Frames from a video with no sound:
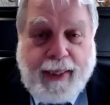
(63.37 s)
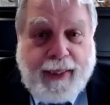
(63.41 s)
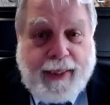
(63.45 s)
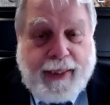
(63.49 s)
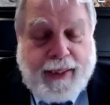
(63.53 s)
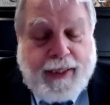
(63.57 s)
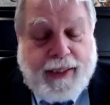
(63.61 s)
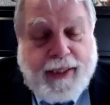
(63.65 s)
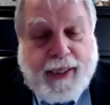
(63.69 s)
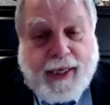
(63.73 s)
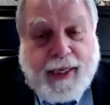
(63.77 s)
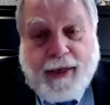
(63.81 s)

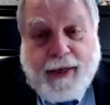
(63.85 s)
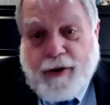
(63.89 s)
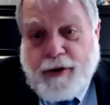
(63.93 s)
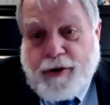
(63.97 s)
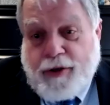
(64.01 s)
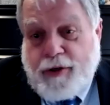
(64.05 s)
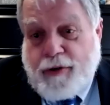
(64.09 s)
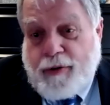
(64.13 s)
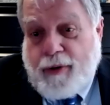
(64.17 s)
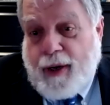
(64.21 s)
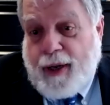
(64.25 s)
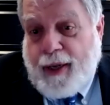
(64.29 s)
It's
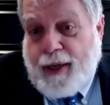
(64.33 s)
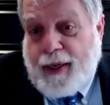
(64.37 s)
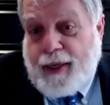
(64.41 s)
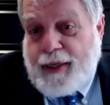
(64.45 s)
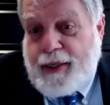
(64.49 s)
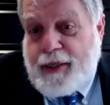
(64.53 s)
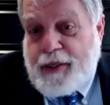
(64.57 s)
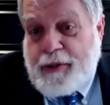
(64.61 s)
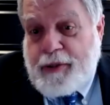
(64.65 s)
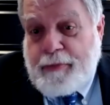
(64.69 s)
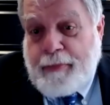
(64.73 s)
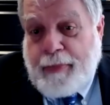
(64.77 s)

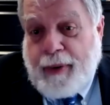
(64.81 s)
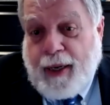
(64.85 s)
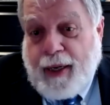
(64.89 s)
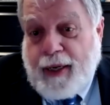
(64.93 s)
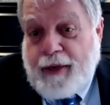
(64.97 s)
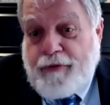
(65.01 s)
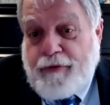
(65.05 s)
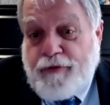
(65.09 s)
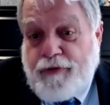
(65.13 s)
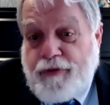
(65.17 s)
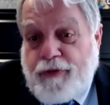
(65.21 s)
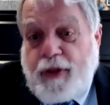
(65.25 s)
characterized
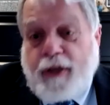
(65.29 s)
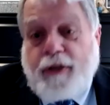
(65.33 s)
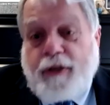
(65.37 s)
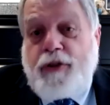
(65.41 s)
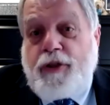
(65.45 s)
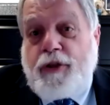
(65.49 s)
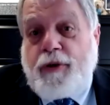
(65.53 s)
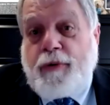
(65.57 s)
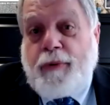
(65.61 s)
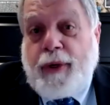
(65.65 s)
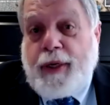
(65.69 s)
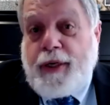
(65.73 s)
by
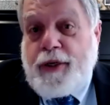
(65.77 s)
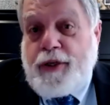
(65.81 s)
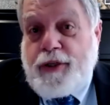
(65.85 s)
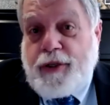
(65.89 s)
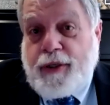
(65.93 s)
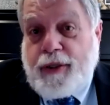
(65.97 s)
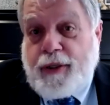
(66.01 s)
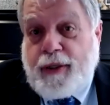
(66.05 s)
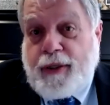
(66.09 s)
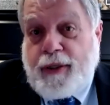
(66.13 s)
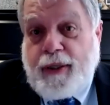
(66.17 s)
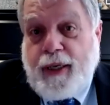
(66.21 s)

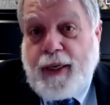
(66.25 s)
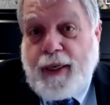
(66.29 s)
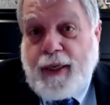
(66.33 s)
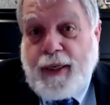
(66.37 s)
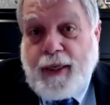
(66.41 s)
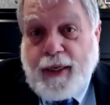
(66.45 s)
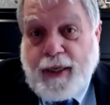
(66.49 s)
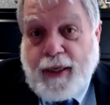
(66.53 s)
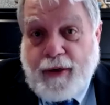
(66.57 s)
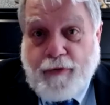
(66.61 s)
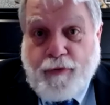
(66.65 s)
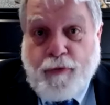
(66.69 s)
fluctuation
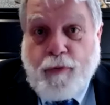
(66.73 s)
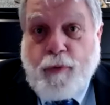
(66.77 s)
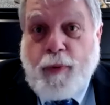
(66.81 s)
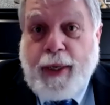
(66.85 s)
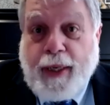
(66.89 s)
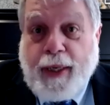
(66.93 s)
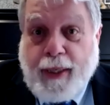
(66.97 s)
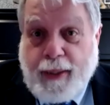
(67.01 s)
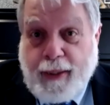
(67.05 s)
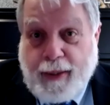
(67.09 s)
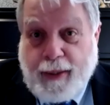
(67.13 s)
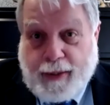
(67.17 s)
of
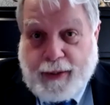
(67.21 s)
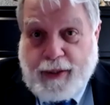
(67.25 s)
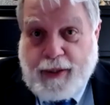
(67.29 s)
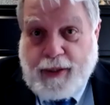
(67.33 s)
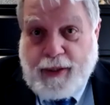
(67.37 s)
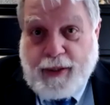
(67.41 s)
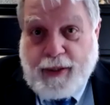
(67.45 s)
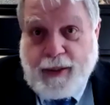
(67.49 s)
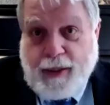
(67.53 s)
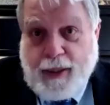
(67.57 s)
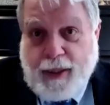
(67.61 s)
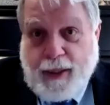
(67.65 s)

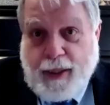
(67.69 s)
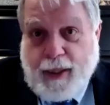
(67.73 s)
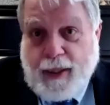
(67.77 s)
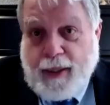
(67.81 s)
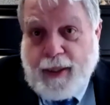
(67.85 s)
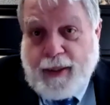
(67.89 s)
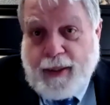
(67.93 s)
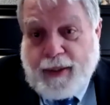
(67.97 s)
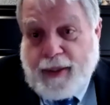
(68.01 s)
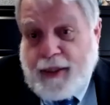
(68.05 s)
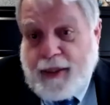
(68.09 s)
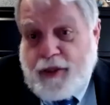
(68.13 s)
weakness.
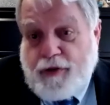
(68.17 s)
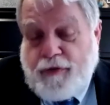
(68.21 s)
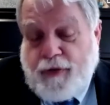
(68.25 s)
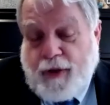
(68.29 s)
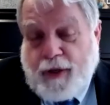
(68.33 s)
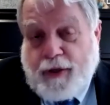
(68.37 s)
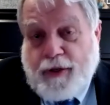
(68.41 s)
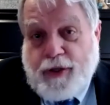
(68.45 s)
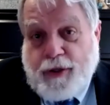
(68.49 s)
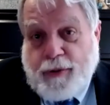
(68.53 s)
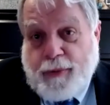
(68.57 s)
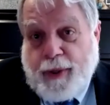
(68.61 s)
This
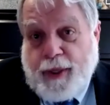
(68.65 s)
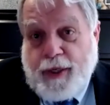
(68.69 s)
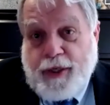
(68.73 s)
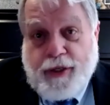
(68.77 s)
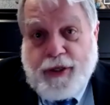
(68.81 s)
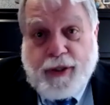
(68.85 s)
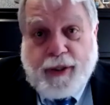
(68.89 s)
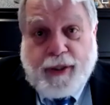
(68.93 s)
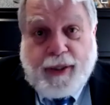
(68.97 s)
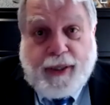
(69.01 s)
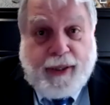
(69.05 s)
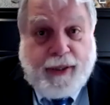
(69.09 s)

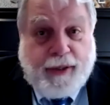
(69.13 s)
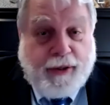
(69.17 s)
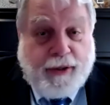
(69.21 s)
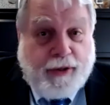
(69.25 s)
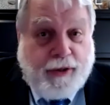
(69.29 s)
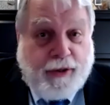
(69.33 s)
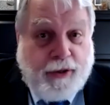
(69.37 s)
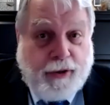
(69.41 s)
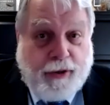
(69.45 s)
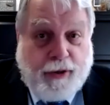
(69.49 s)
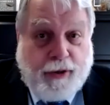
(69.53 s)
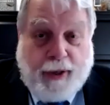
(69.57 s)
fluctuation can
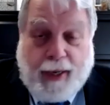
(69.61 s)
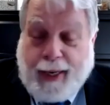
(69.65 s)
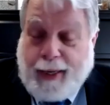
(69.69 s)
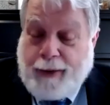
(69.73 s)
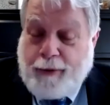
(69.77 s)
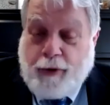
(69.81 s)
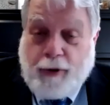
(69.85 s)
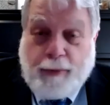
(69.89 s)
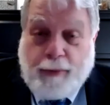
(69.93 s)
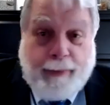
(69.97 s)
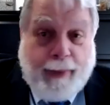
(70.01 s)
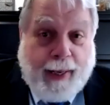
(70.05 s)
occur
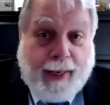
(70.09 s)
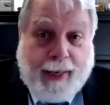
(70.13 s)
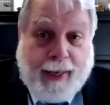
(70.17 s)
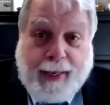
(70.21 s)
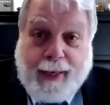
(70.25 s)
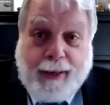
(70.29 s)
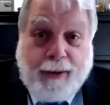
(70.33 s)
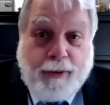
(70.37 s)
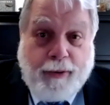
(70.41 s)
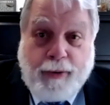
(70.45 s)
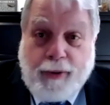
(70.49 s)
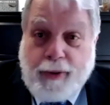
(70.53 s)
hour by
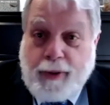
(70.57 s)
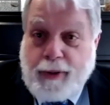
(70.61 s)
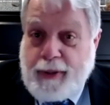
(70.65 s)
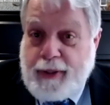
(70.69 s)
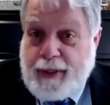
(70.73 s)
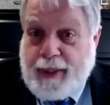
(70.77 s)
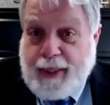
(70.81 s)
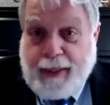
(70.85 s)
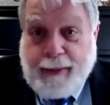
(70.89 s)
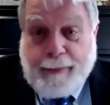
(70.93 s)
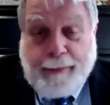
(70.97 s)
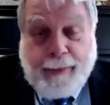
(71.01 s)
hour,
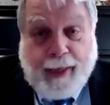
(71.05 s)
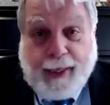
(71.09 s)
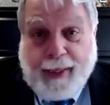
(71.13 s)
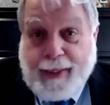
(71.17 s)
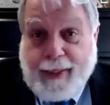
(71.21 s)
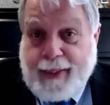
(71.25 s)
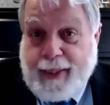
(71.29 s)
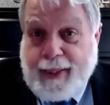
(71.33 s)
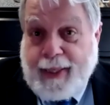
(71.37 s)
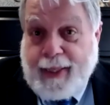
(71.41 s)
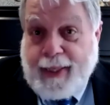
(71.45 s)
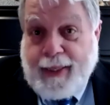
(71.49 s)
day by
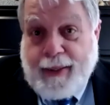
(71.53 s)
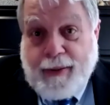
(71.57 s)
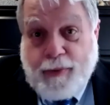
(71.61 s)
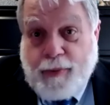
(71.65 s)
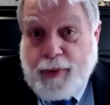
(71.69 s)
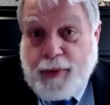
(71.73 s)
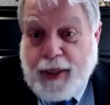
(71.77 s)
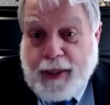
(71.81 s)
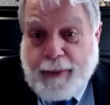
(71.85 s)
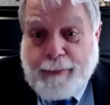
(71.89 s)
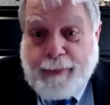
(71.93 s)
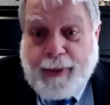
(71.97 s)
day,
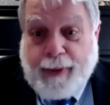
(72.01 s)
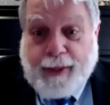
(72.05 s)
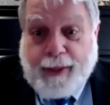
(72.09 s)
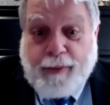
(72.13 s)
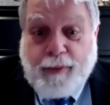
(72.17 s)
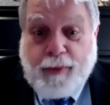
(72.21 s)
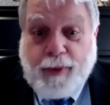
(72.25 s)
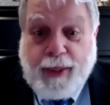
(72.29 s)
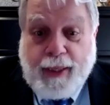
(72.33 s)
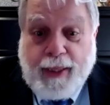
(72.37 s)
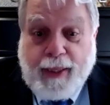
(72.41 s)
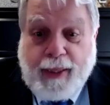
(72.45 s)
week by
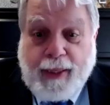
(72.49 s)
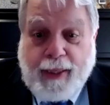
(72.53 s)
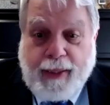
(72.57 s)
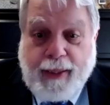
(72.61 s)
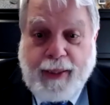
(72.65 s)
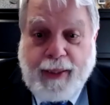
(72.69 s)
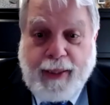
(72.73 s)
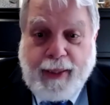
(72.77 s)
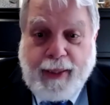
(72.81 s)
week.